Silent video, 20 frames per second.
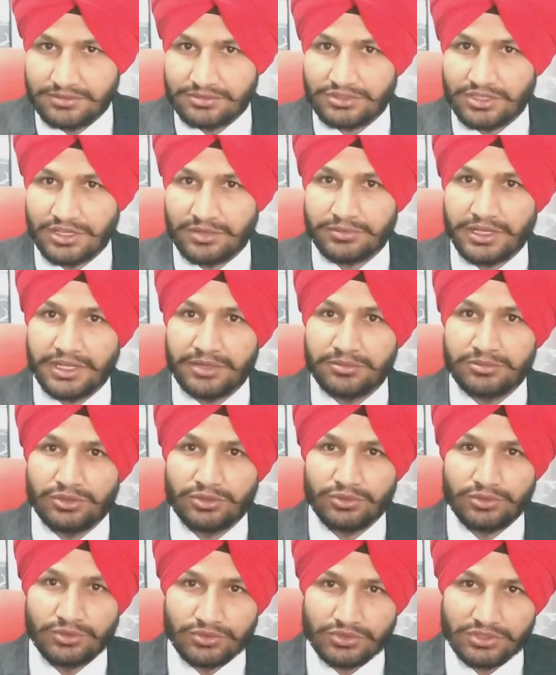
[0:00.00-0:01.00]
sometimes you
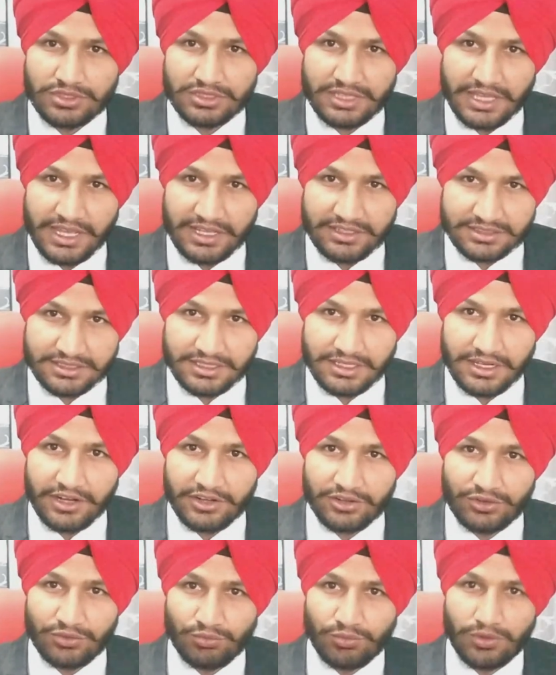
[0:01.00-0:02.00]
use it as a
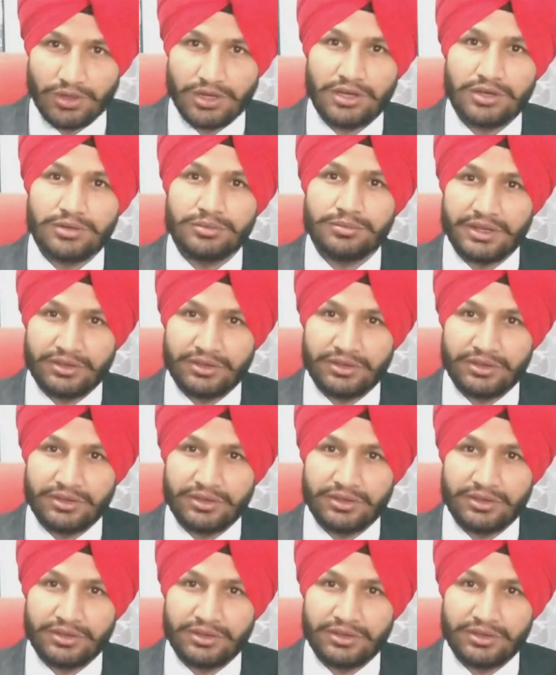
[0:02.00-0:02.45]
adverb